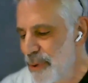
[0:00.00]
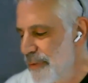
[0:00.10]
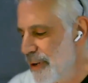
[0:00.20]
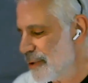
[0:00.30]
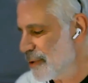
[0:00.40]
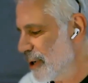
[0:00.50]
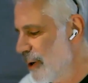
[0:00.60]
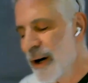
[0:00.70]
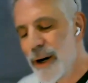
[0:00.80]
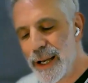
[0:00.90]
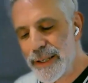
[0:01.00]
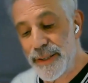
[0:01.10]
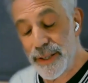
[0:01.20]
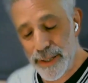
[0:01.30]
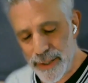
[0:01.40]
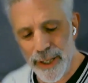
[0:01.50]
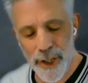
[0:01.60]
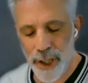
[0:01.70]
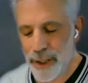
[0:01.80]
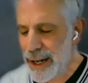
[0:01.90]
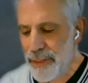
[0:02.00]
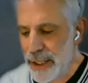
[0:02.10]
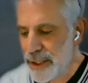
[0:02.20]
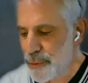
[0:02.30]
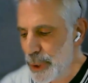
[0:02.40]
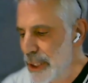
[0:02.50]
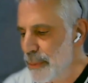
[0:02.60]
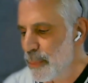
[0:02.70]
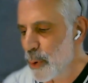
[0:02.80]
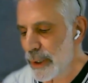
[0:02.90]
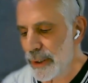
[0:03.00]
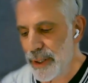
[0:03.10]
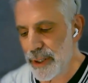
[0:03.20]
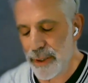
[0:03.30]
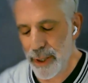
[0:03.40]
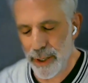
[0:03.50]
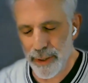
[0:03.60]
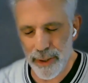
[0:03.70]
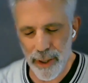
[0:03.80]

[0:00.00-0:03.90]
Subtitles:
Professor Tohar has the distinction, and I think it's really important these days,